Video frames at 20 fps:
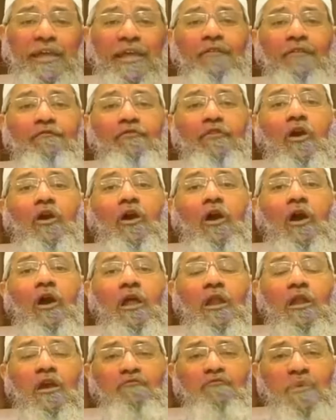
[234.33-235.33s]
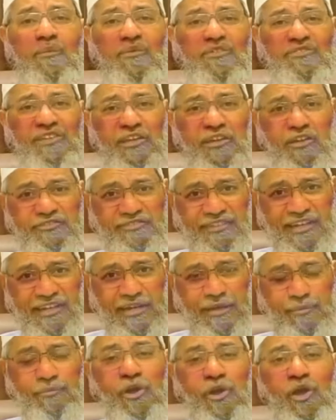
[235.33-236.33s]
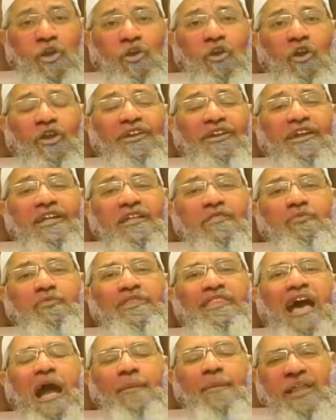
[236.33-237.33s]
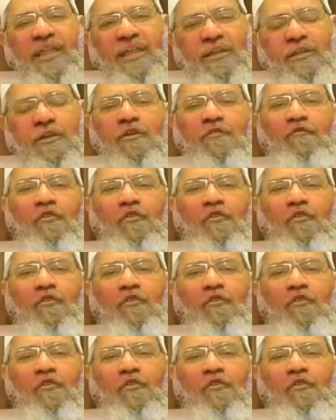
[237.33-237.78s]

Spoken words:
If the call of Muhammad sallallahu alaihi wasallam contradicts with the amal,